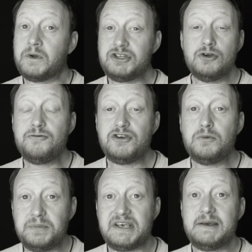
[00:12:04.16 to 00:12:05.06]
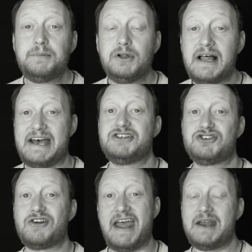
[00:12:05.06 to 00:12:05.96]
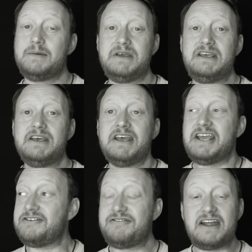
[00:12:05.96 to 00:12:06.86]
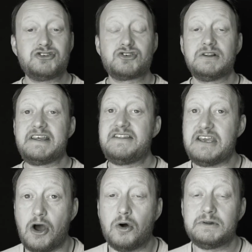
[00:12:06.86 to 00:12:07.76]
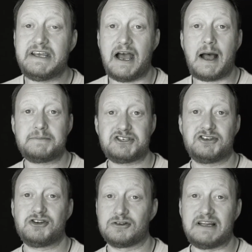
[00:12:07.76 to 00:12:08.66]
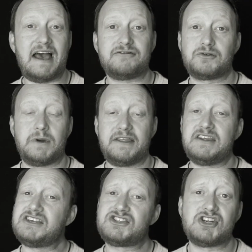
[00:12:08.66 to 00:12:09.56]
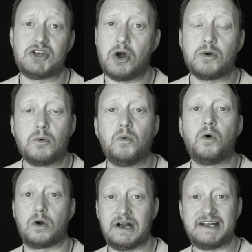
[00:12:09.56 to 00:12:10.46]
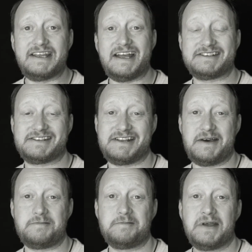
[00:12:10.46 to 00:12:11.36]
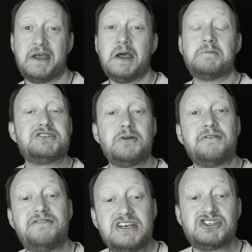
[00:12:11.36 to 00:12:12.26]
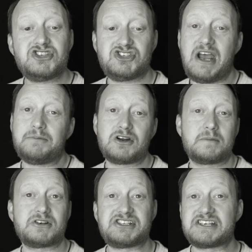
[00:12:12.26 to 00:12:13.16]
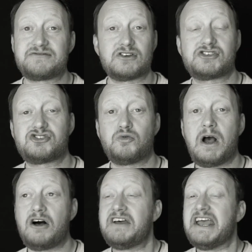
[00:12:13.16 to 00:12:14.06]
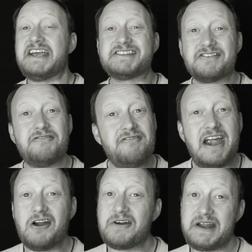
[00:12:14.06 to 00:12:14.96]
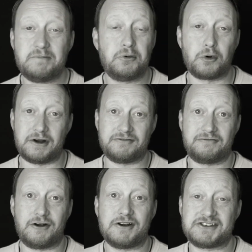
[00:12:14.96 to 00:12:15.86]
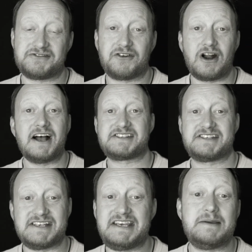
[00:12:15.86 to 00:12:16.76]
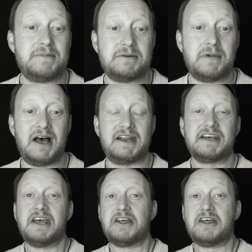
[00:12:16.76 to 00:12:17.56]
When you view people as your enemy, eventually the only option you're left with is to go to war against them. But you know, Ephesians chapter number 6, verse 12 is a very important verse for us to keep in mind.